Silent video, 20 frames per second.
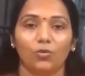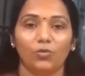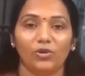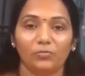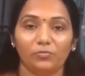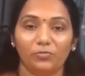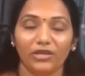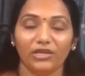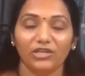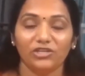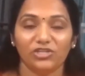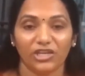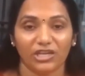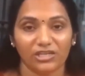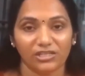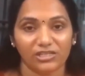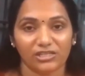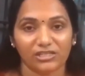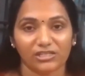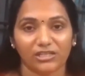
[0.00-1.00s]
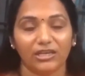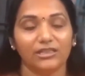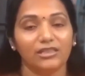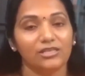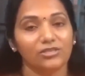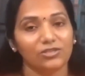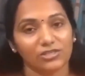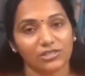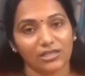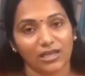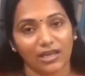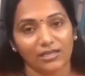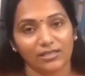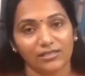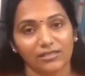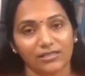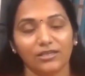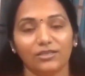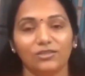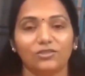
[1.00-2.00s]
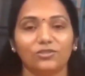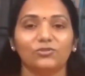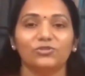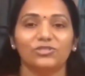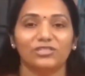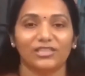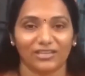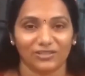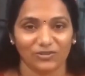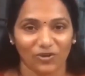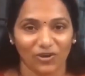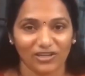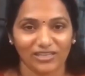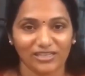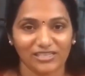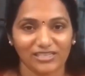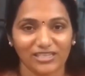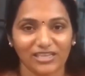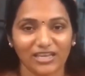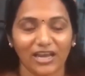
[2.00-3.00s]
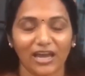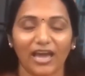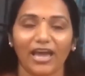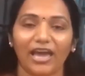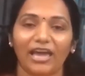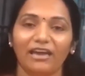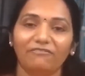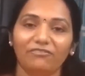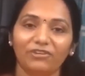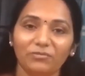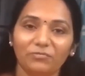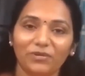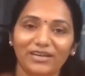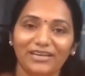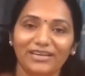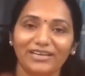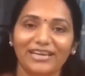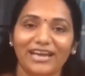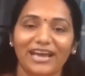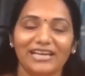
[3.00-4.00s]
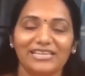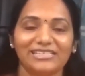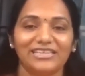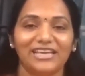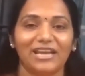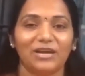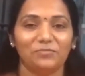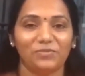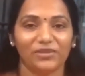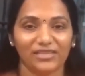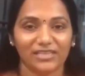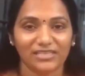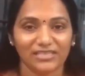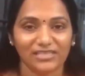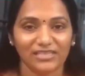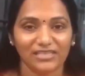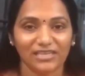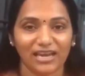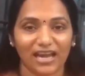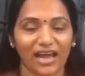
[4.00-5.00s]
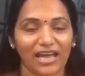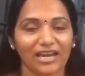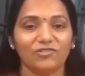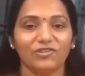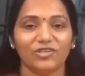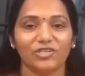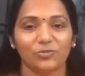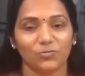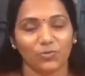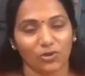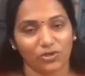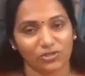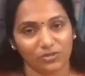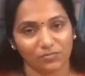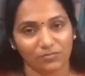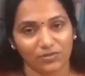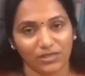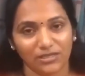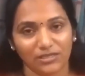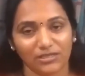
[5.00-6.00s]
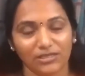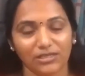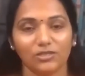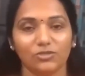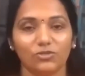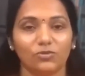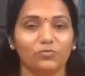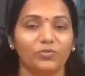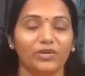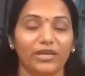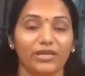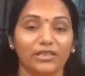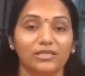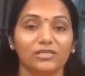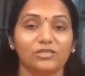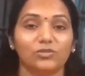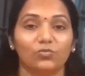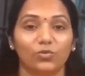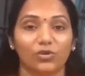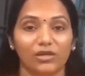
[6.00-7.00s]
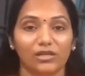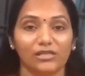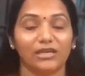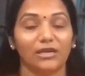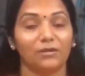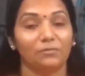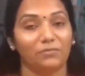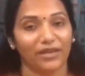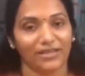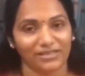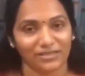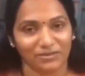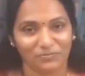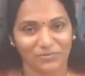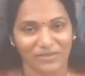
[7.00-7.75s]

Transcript: would bring changes in the society through technology. Everybody has the ability and responsibility to make this world a better